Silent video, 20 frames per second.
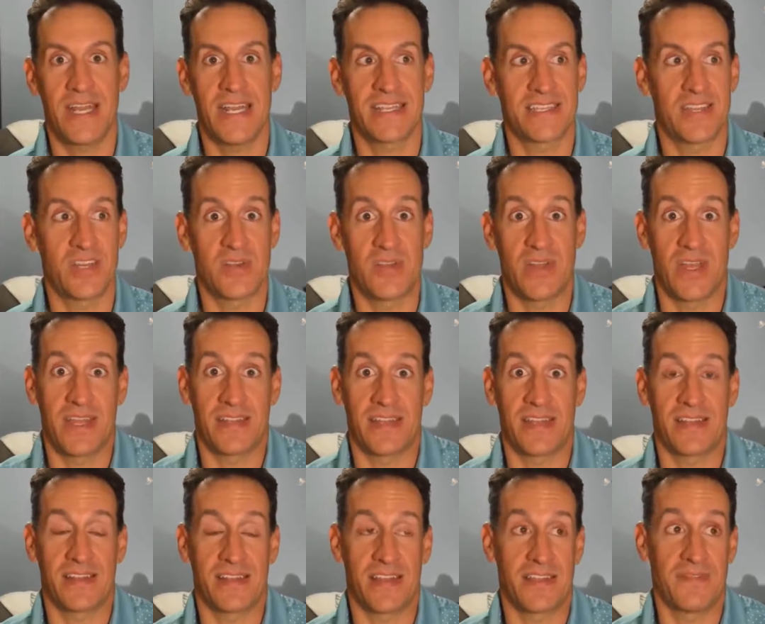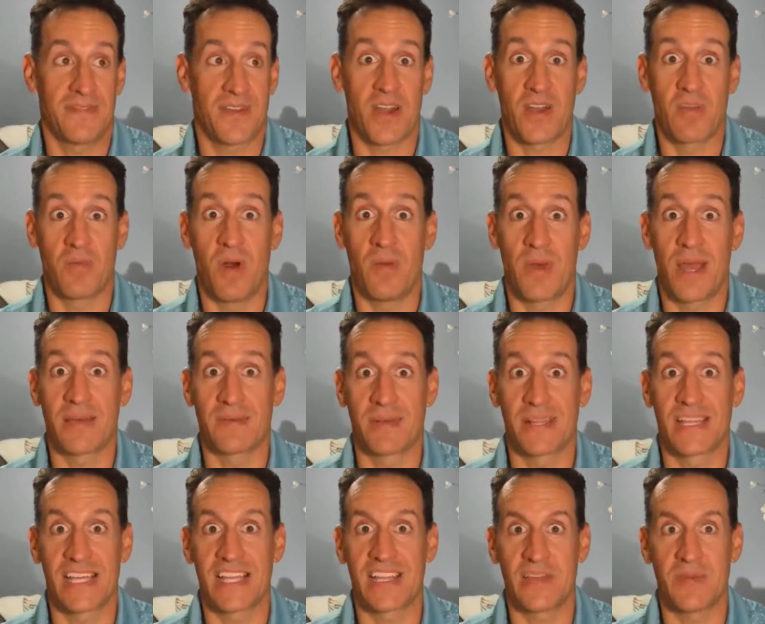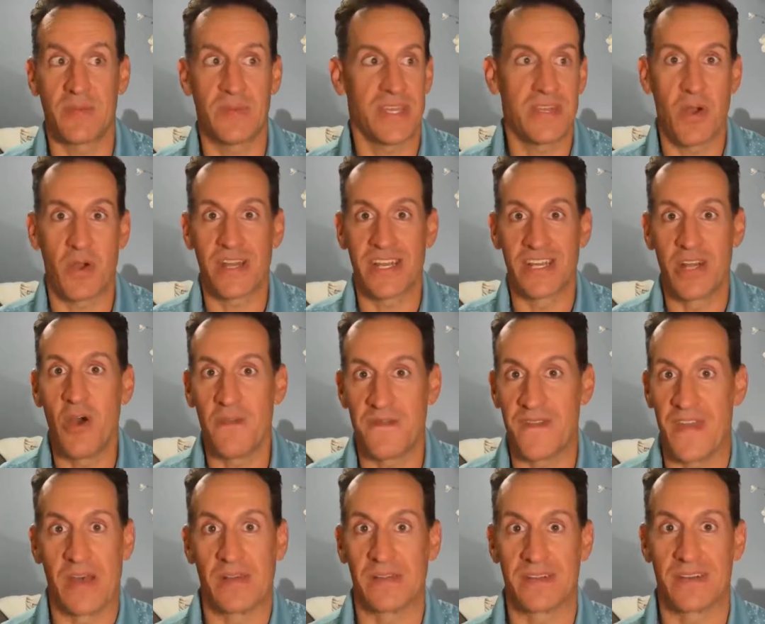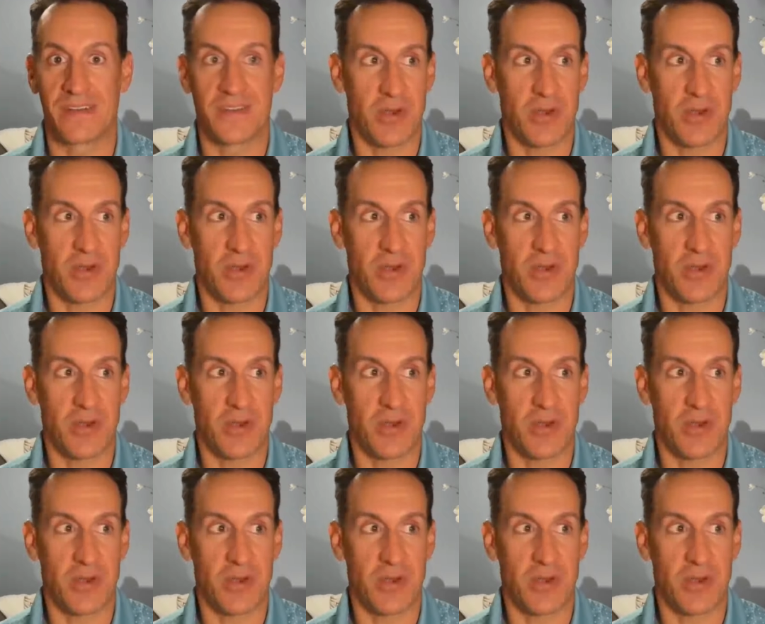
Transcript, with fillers: It could it, it very well might you already know failure.